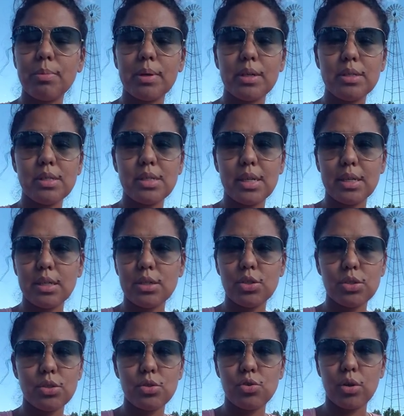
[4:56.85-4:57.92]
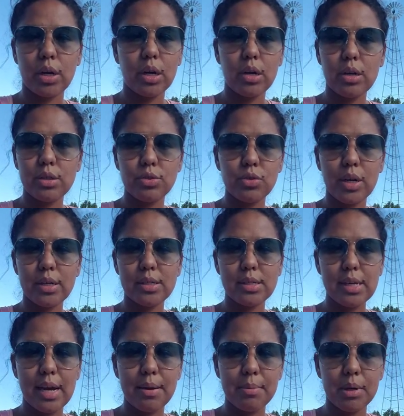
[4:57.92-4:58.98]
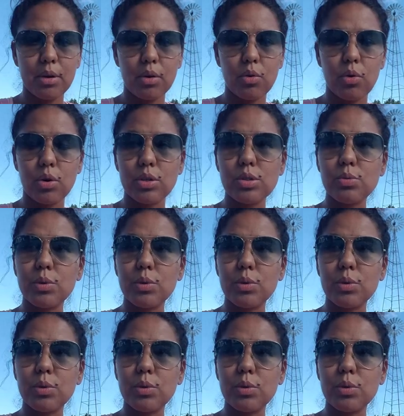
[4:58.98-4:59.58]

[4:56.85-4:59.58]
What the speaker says: but instead to just trigger and try to time intercourse,